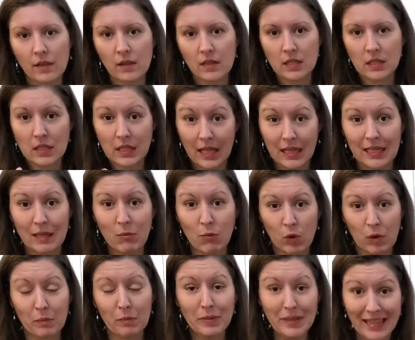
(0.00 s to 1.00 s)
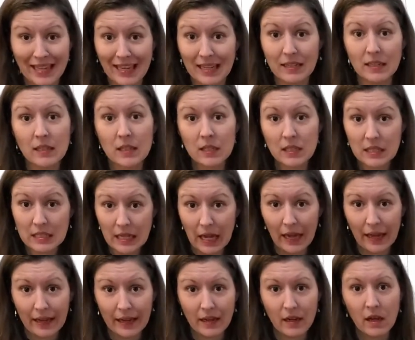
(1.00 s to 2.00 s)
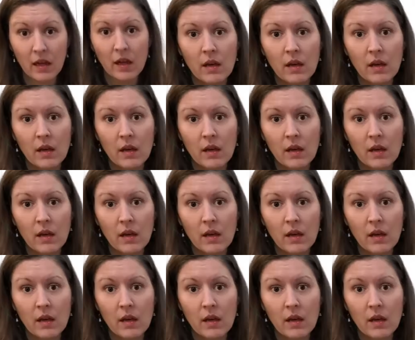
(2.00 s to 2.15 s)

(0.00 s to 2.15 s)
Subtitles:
the slightly more bland side